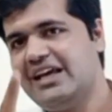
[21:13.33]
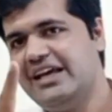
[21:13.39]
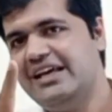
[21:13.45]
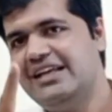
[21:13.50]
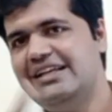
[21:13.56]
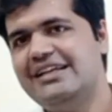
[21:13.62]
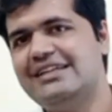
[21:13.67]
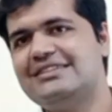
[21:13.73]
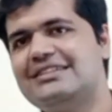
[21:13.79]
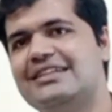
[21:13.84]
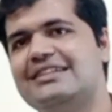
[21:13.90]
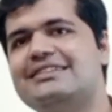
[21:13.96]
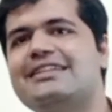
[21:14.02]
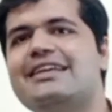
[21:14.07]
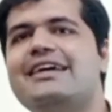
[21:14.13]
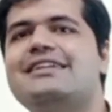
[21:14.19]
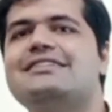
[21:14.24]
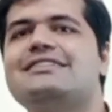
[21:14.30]
Eliot says
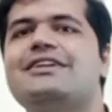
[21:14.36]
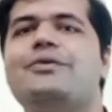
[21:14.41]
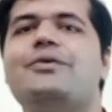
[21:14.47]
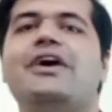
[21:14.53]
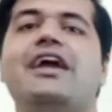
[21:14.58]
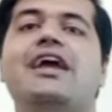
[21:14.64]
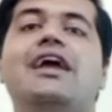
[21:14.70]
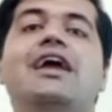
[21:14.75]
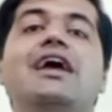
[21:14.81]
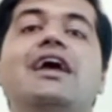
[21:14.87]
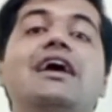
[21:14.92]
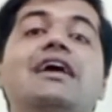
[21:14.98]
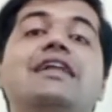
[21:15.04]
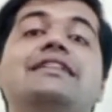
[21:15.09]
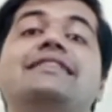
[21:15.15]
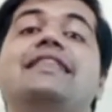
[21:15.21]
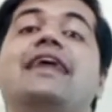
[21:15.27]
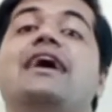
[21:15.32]
there is a way,
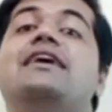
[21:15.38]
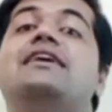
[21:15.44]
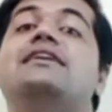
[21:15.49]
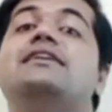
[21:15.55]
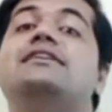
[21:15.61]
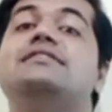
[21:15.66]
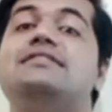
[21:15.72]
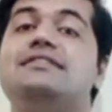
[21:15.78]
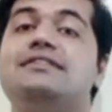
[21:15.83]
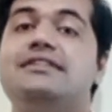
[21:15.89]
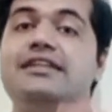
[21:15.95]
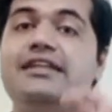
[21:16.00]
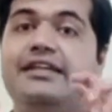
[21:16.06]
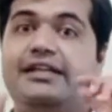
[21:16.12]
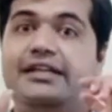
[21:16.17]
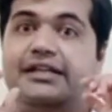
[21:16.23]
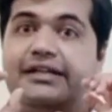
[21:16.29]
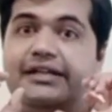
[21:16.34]
that is
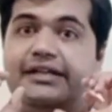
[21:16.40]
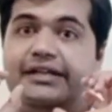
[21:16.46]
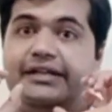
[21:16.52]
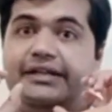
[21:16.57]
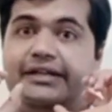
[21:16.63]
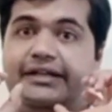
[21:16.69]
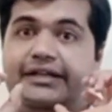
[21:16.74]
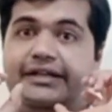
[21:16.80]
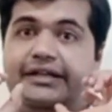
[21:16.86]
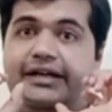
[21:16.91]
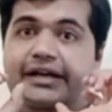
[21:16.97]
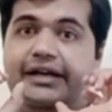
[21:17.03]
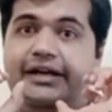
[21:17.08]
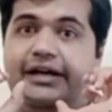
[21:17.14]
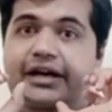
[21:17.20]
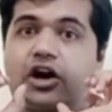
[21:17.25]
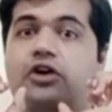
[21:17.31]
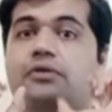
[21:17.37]
the
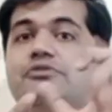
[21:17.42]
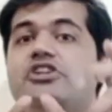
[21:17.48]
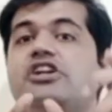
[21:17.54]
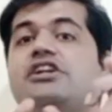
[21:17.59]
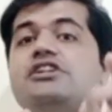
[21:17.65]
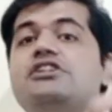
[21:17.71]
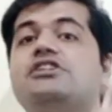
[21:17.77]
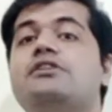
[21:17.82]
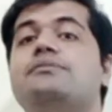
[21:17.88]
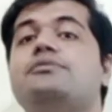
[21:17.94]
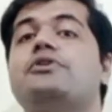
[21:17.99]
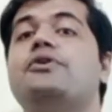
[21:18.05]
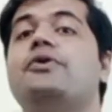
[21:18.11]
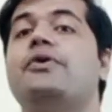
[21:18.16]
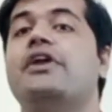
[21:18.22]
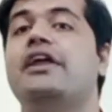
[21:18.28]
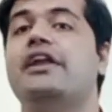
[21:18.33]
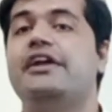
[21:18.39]
objective
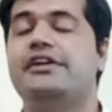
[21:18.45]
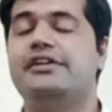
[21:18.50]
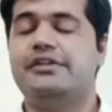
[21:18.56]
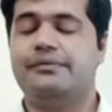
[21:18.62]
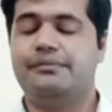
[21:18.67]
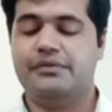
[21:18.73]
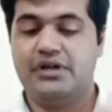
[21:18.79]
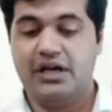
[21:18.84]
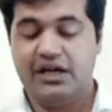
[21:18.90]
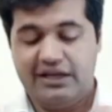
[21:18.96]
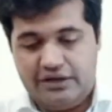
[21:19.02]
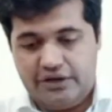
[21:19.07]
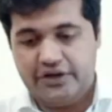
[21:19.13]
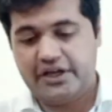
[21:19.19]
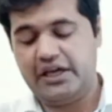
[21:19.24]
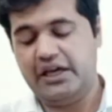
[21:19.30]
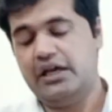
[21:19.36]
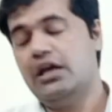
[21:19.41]
correlative.
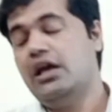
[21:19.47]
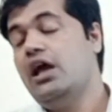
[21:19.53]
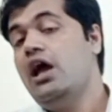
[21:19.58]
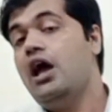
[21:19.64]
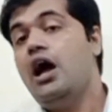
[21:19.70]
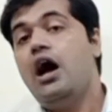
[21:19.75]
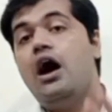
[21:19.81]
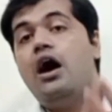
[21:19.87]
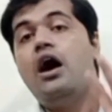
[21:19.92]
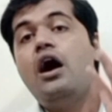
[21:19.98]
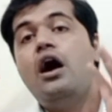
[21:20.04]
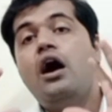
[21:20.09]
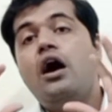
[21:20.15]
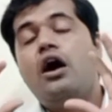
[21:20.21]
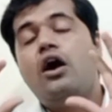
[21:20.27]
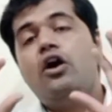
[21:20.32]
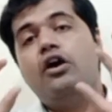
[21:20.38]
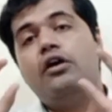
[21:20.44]
Okay.
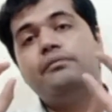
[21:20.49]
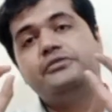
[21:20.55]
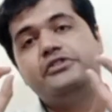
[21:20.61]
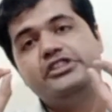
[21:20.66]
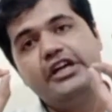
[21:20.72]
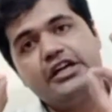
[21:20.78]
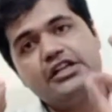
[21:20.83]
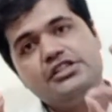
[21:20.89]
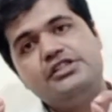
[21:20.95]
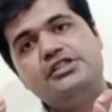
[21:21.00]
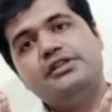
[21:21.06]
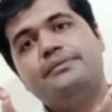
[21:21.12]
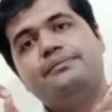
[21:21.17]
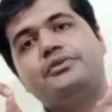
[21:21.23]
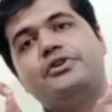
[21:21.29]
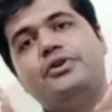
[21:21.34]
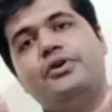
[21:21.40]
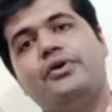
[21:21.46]

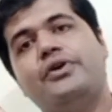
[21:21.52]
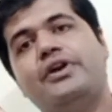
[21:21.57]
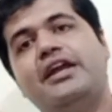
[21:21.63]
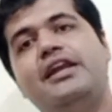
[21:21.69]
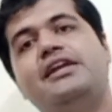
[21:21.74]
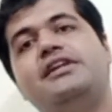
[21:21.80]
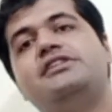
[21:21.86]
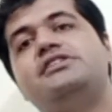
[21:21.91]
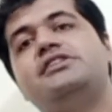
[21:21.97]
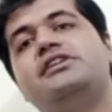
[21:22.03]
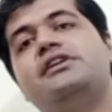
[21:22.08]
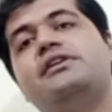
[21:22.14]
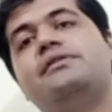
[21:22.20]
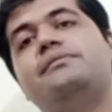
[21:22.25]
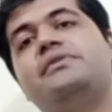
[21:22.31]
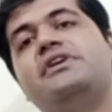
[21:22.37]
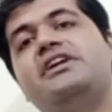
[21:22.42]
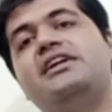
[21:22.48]
Objective
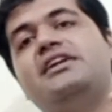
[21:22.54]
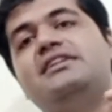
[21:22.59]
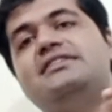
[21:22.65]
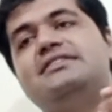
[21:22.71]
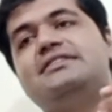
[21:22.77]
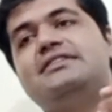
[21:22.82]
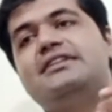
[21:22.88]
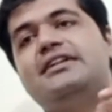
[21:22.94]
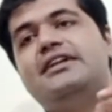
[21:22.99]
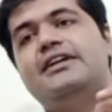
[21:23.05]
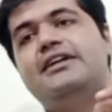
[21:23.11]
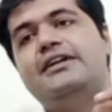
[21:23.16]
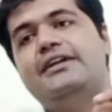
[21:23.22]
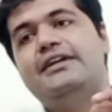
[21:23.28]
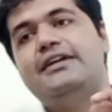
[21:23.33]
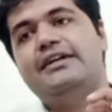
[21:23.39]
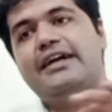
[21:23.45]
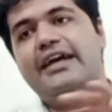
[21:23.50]
correlative is
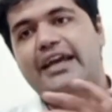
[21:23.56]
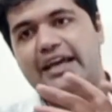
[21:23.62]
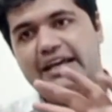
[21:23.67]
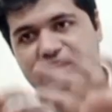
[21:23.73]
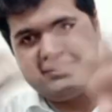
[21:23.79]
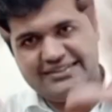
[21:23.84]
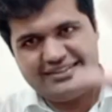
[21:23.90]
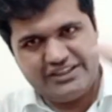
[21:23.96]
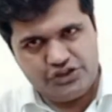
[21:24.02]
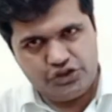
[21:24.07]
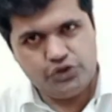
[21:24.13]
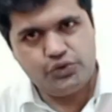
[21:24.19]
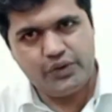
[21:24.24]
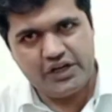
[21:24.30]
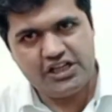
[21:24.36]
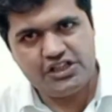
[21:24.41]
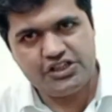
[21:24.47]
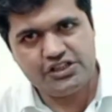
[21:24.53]
a
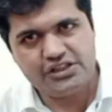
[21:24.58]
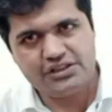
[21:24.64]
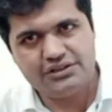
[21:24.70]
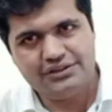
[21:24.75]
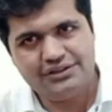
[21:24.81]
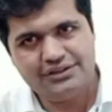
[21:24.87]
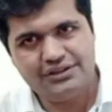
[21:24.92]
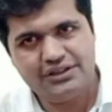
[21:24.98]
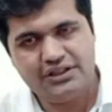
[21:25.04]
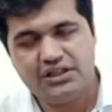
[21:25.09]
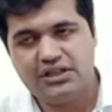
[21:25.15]
situation,